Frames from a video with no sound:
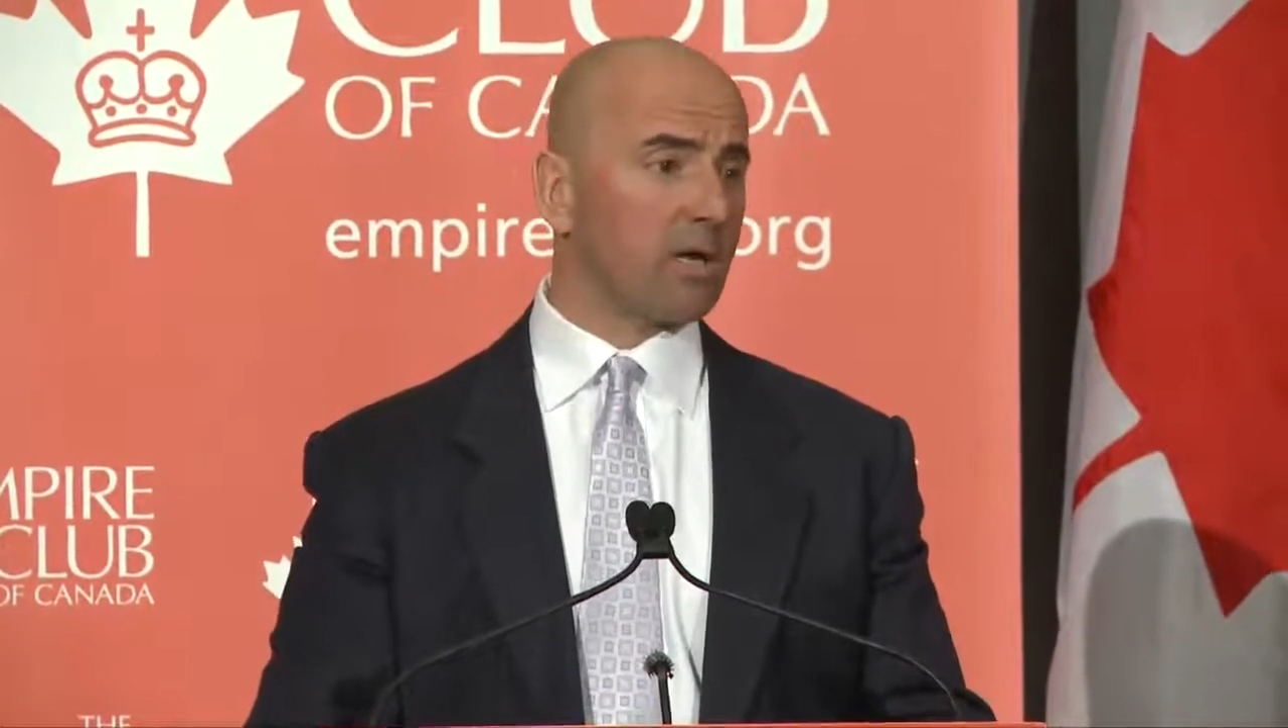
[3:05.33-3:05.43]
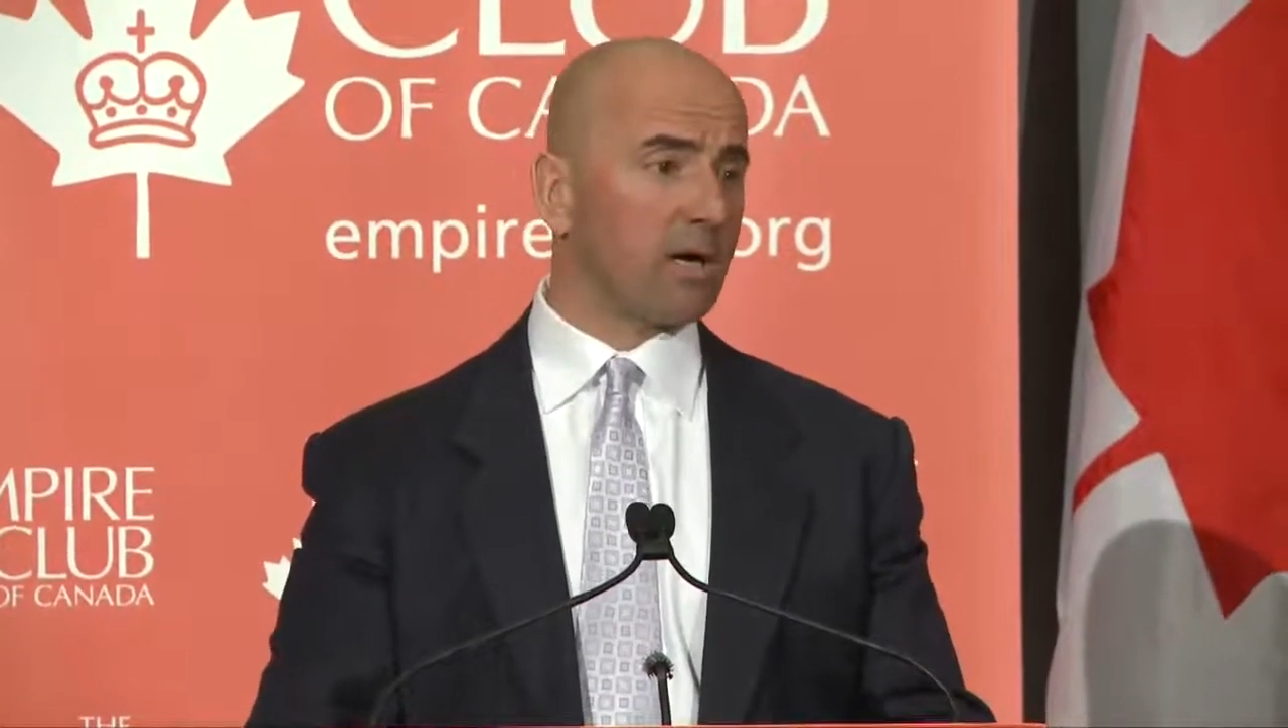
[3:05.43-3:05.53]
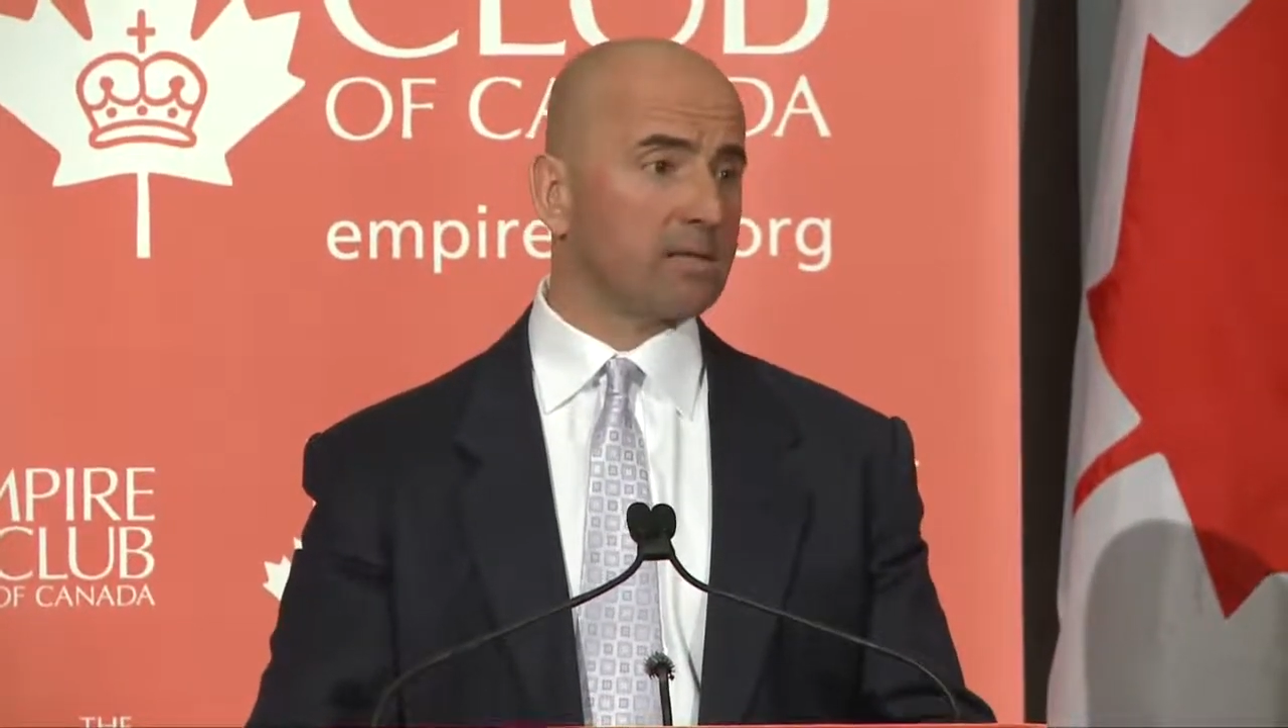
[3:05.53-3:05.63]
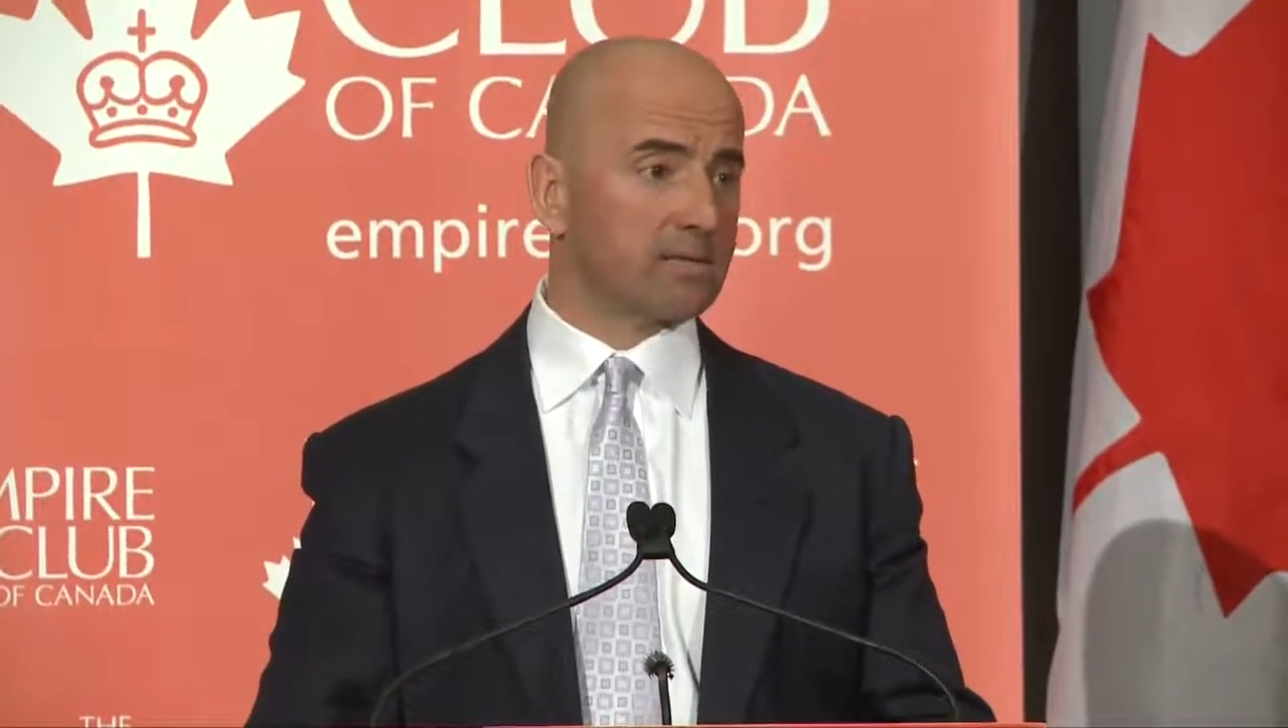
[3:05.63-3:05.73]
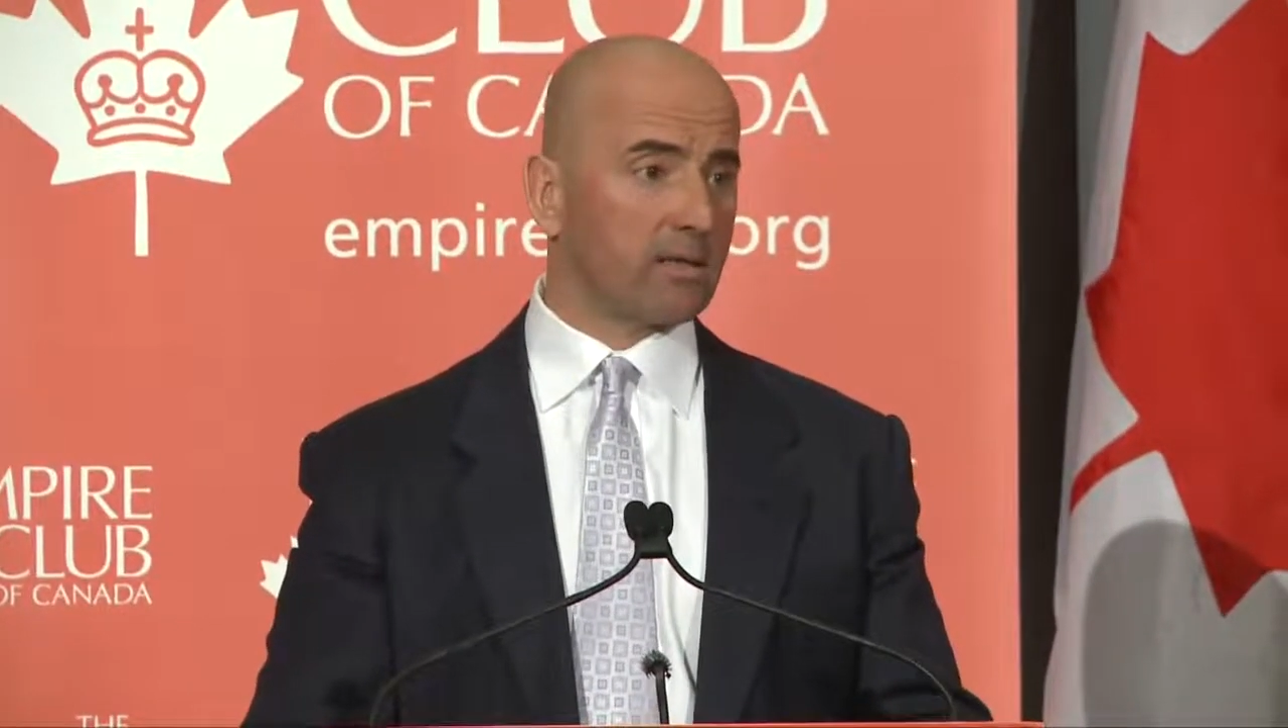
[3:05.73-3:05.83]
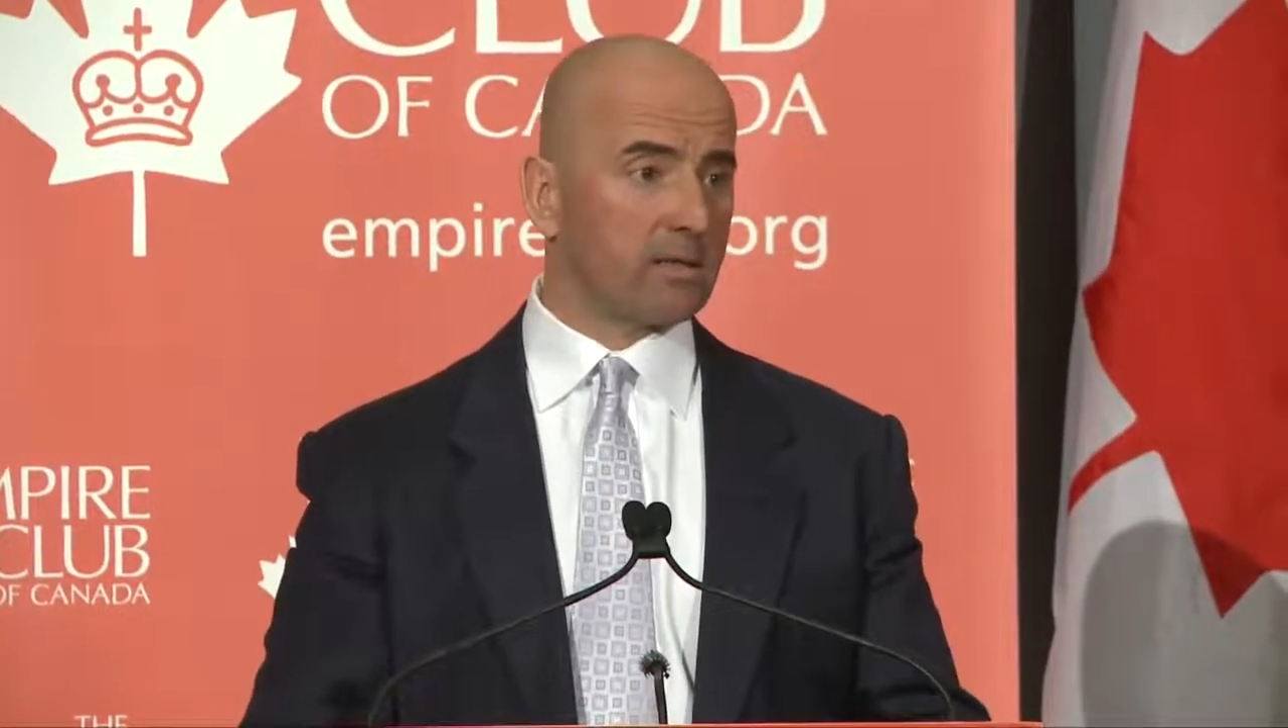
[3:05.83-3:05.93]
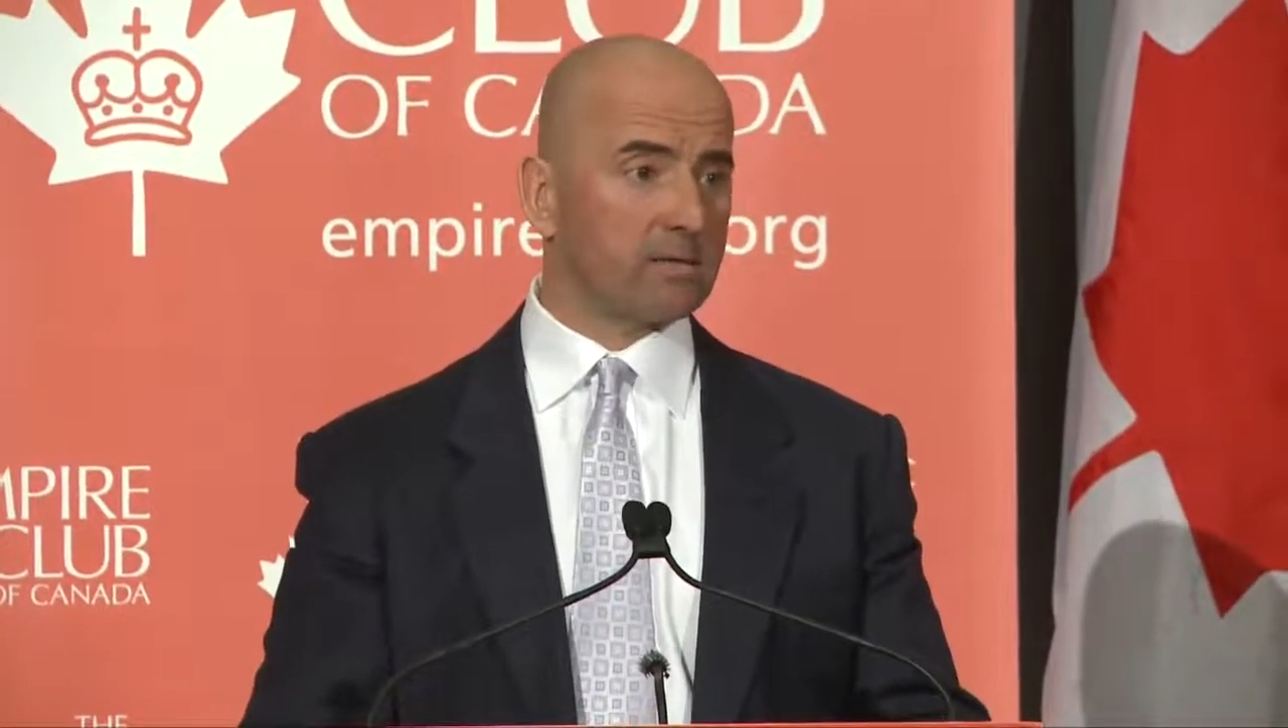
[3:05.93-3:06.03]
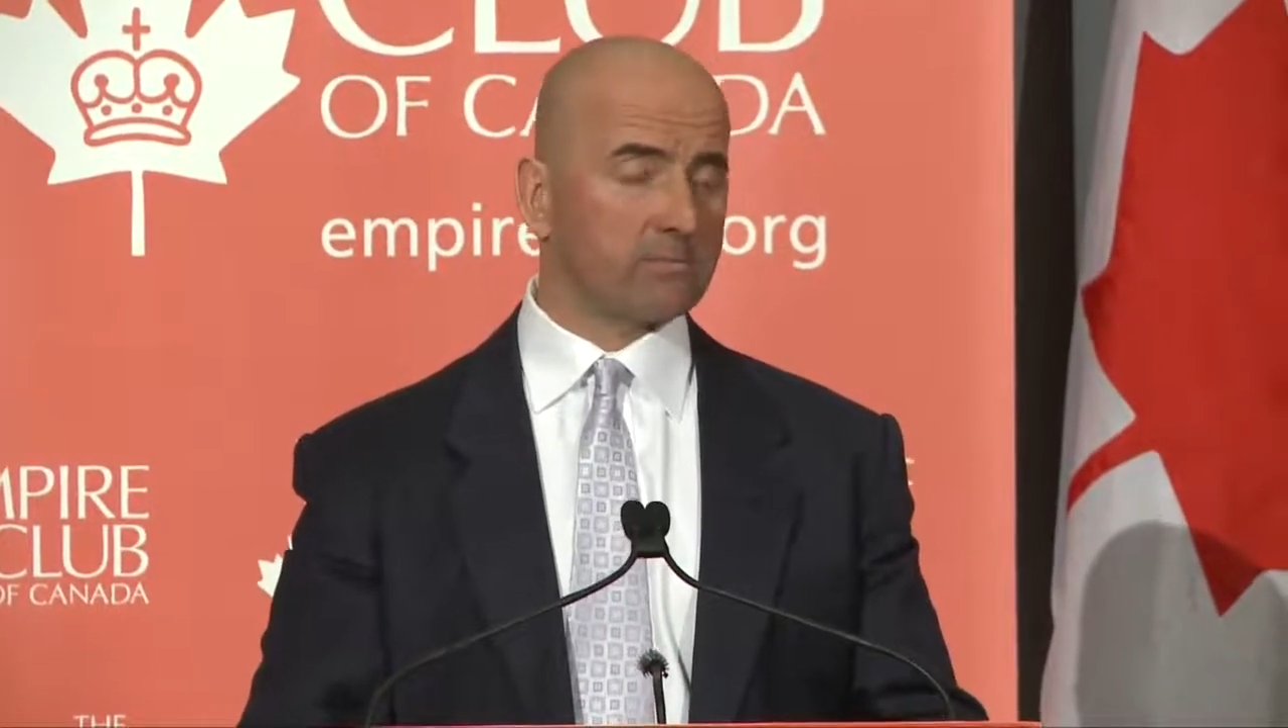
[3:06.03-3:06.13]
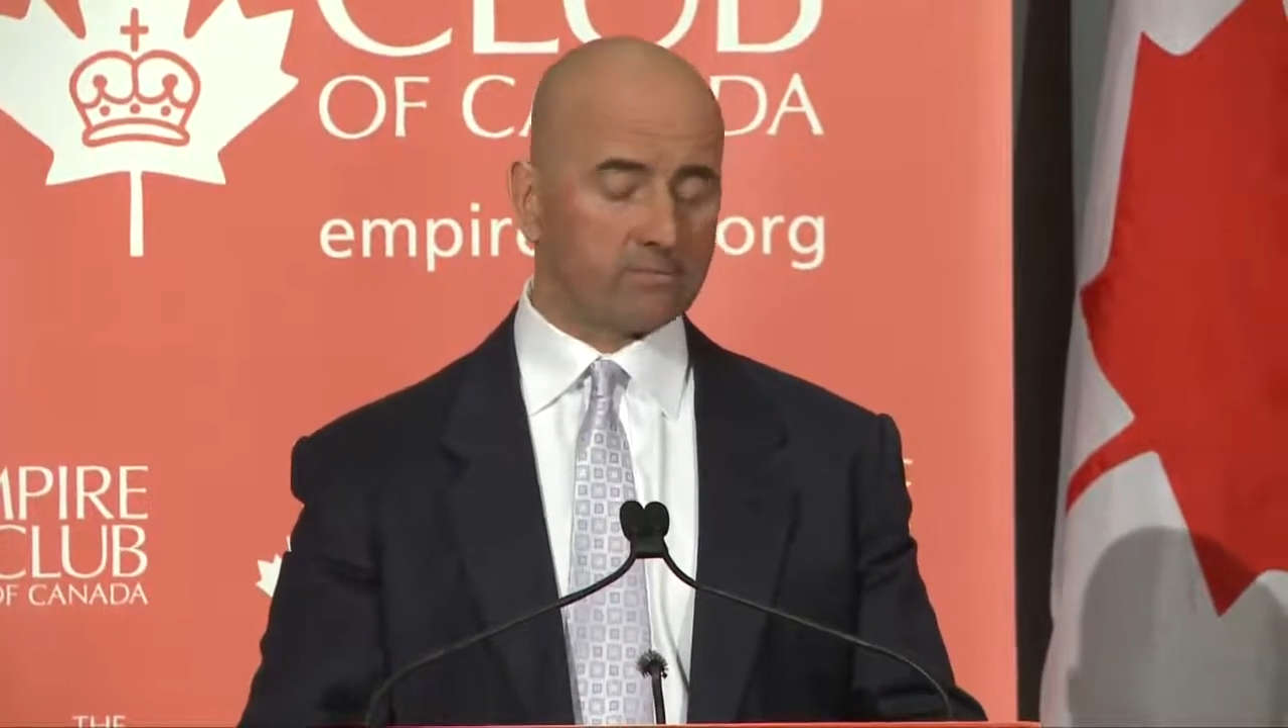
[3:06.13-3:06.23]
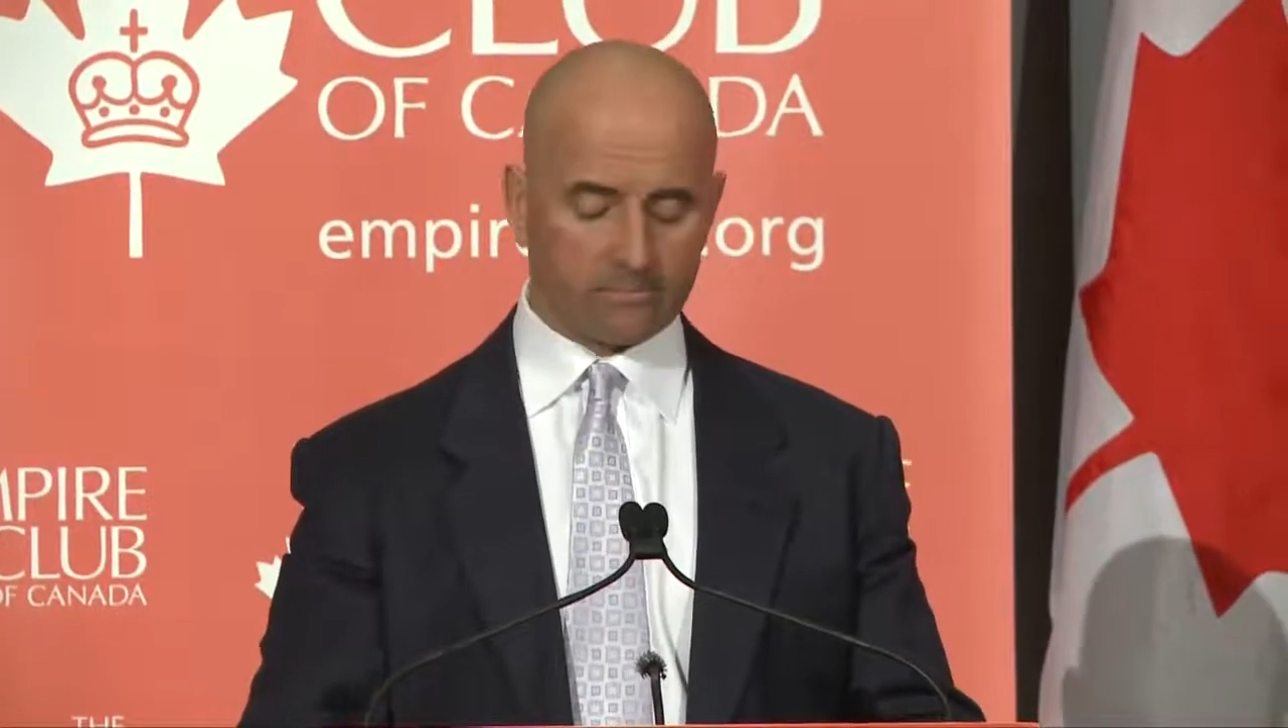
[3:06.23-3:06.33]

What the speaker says: Law is done.